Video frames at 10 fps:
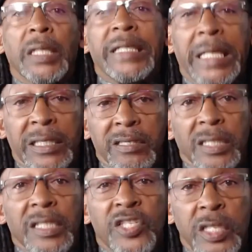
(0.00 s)

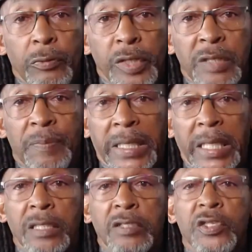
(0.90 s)
next series
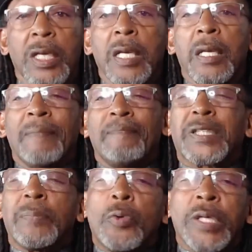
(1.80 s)
begins. But
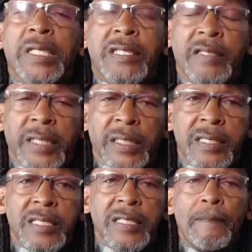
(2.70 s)
the point is this.